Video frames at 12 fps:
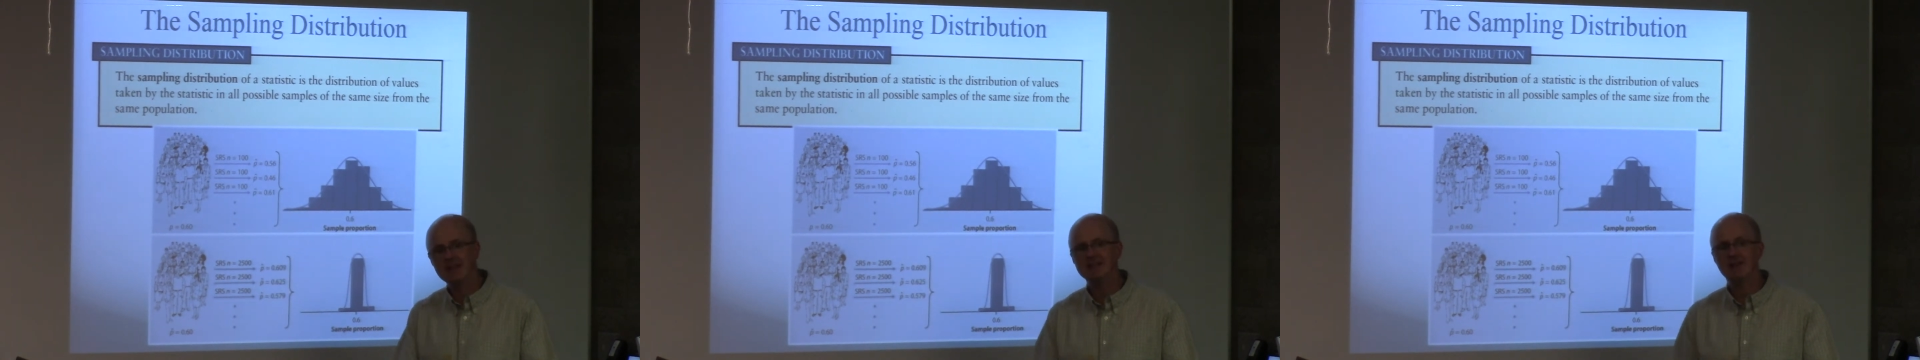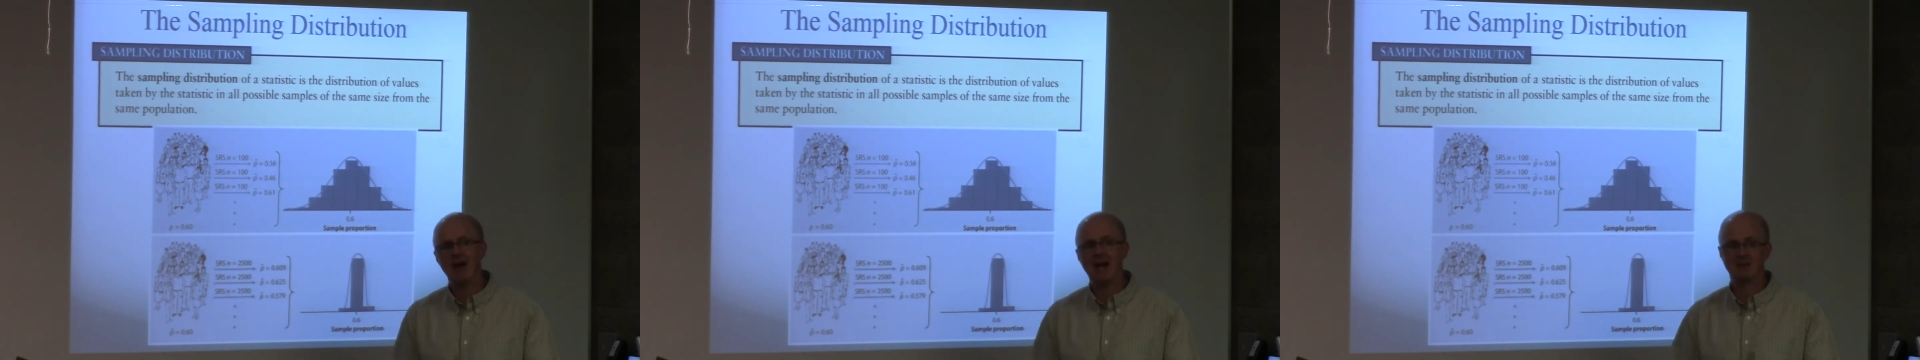this
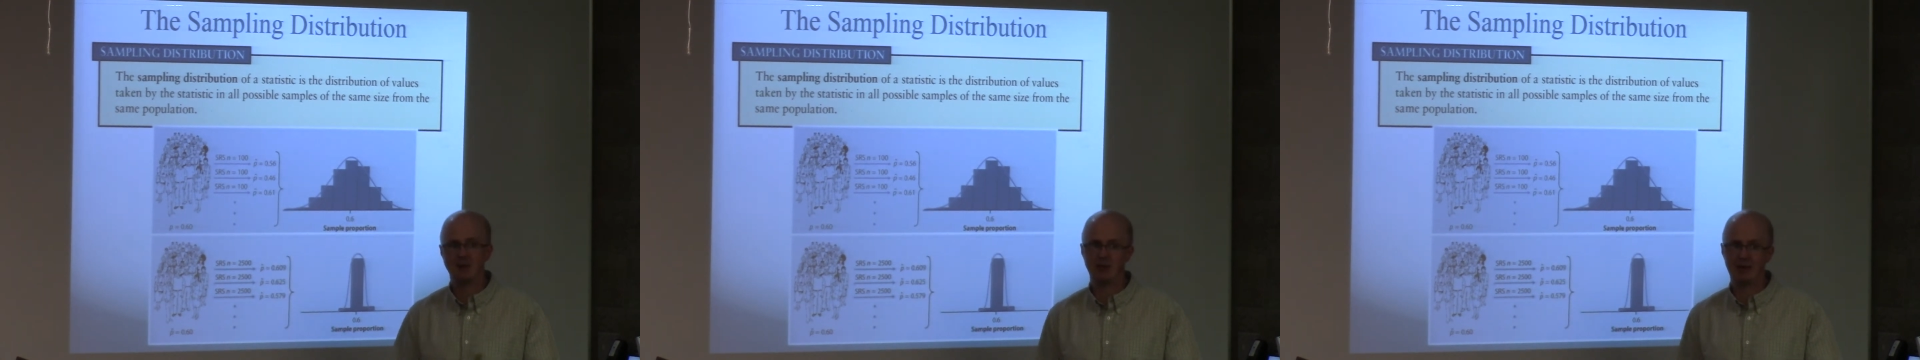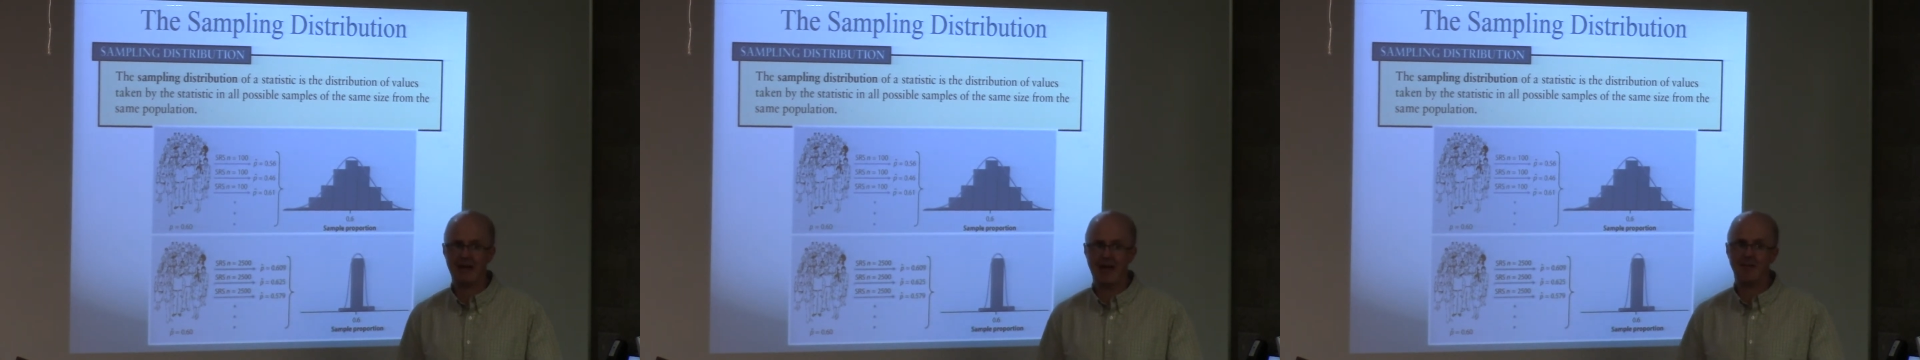class, we
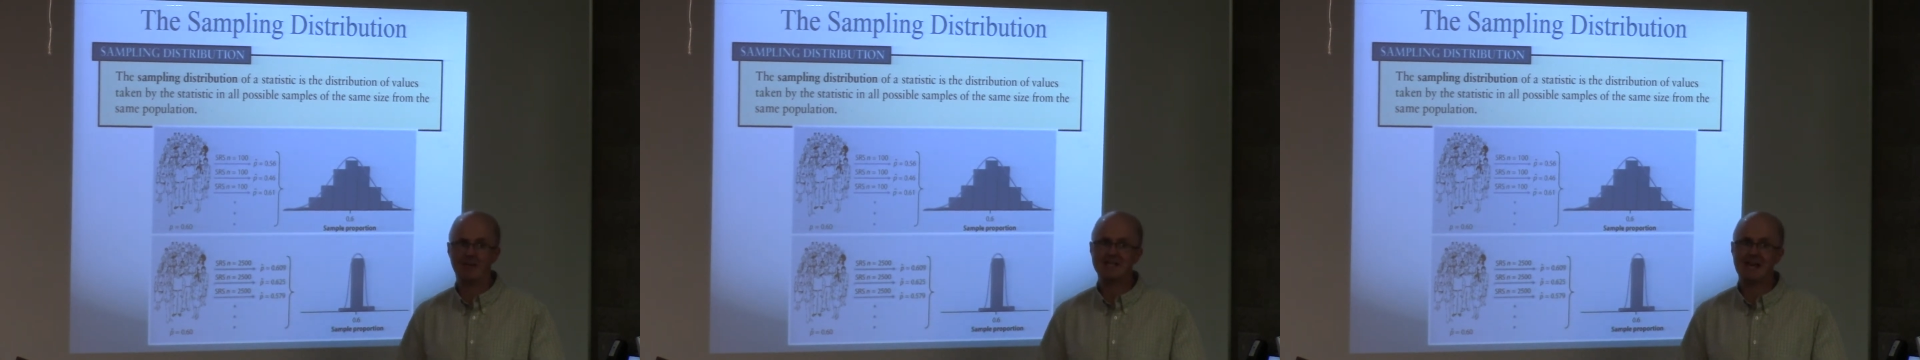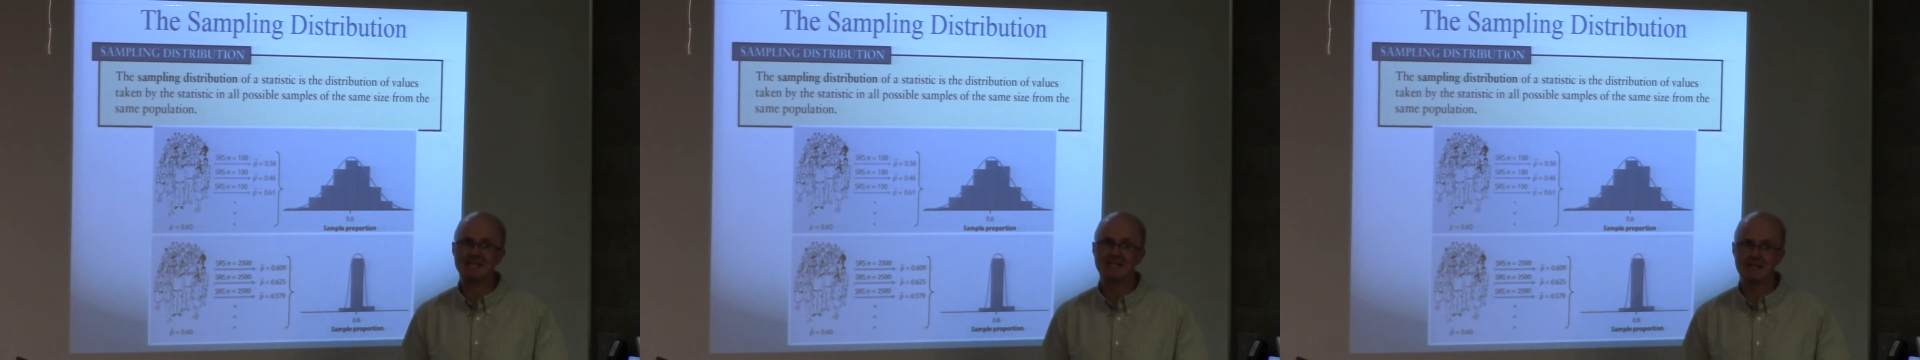really
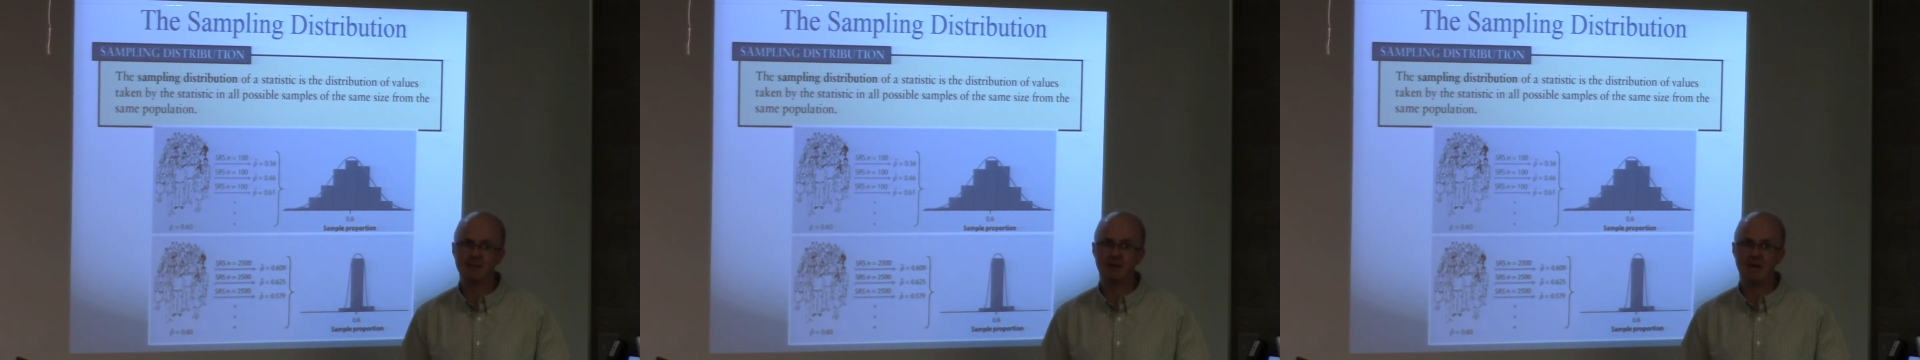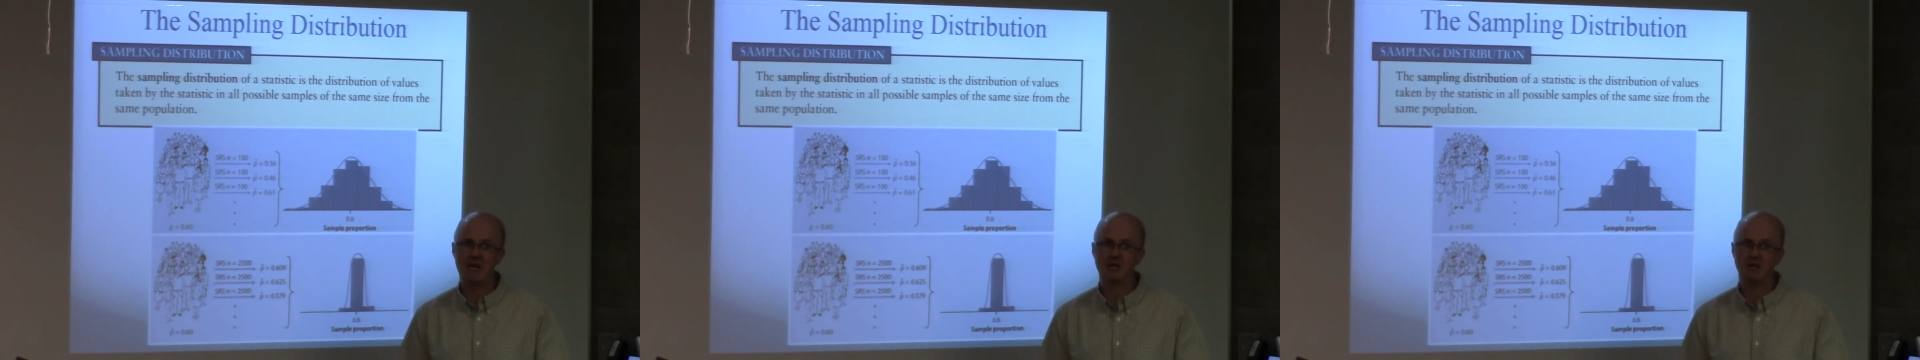emphasize
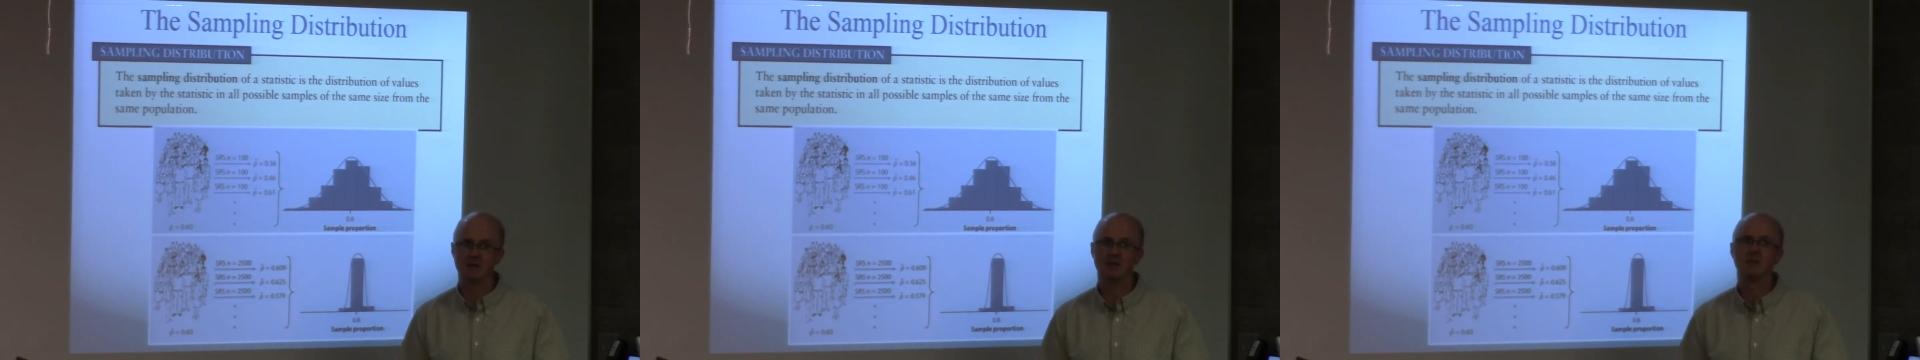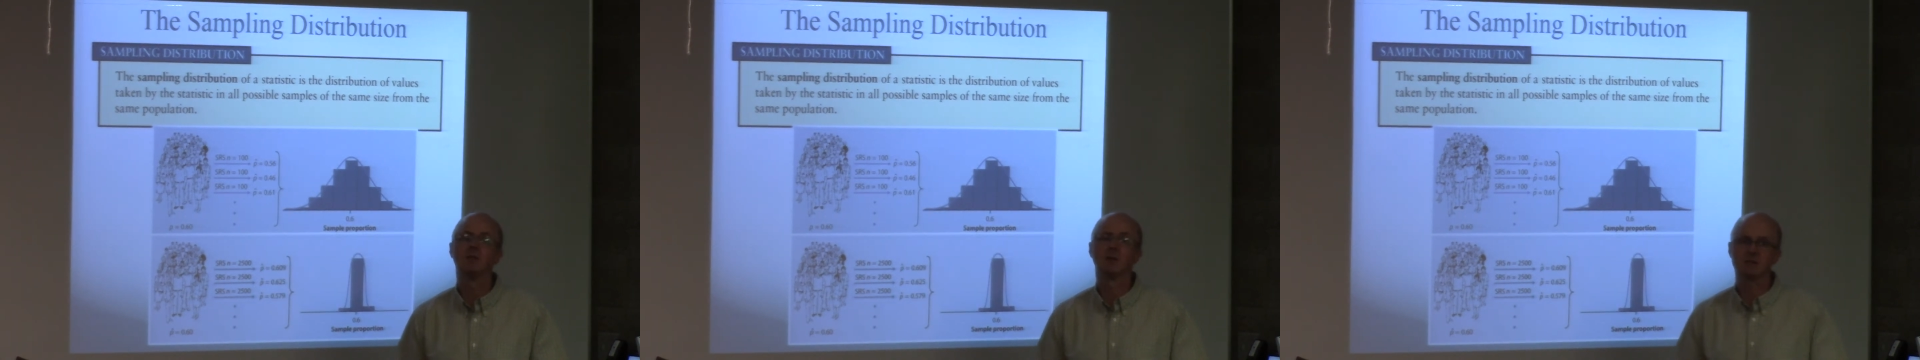simulation
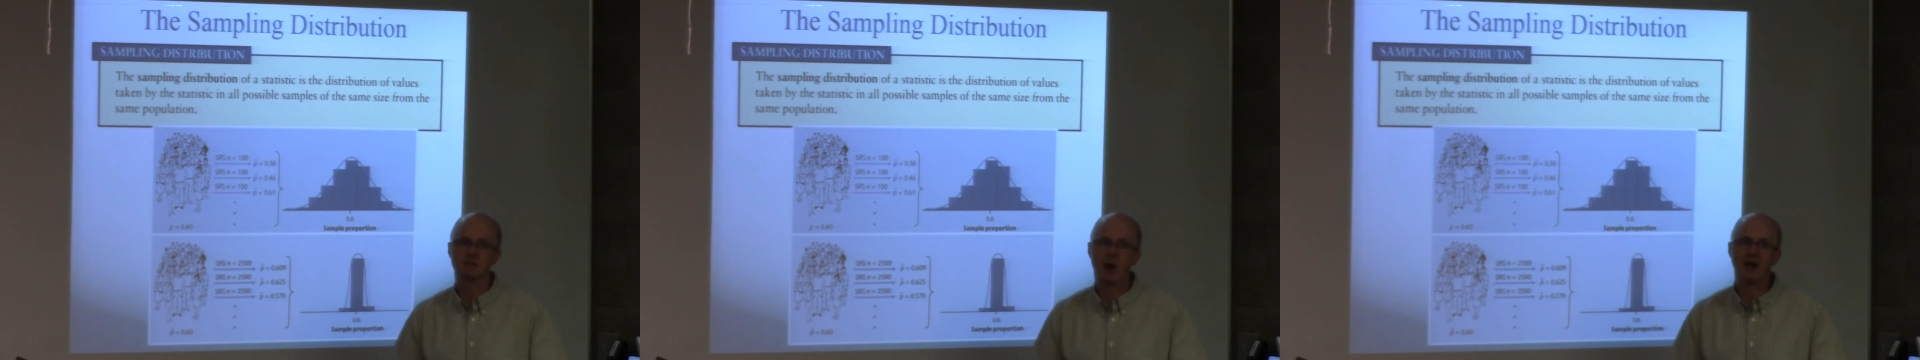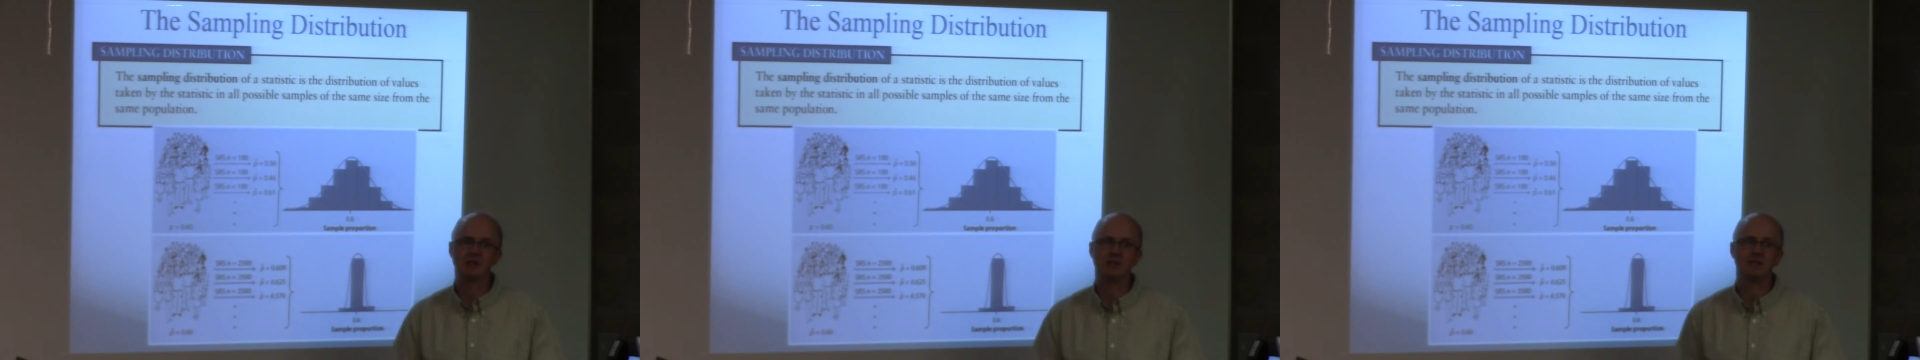with
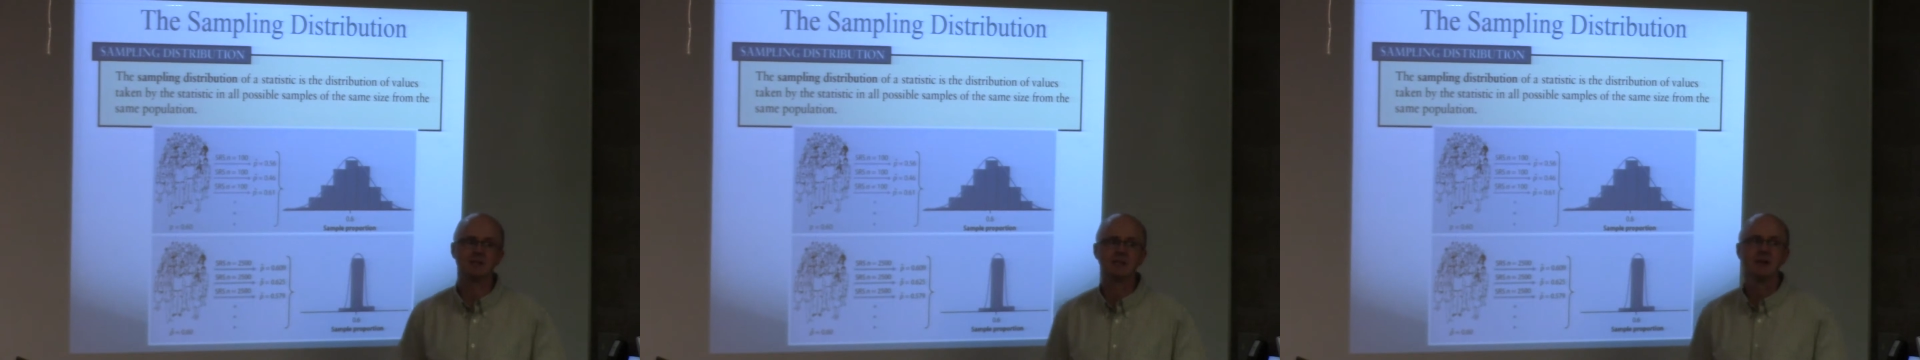spreadsheets.